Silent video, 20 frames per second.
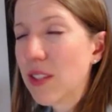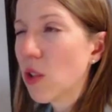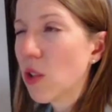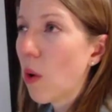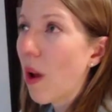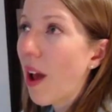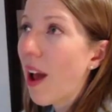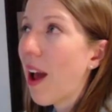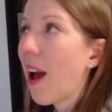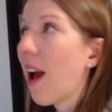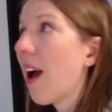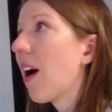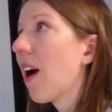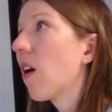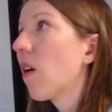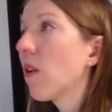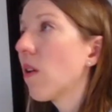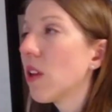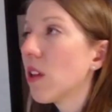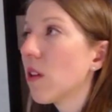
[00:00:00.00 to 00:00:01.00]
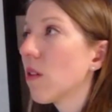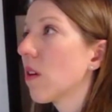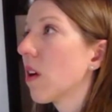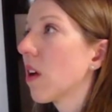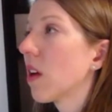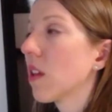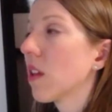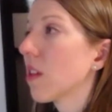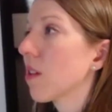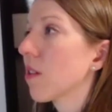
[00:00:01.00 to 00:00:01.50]
So how do you
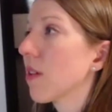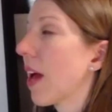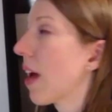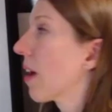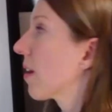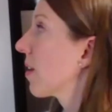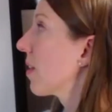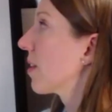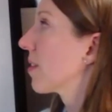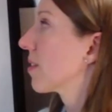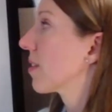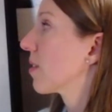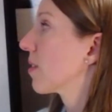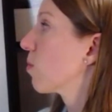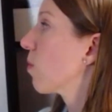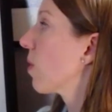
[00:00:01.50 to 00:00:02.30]
calculate this?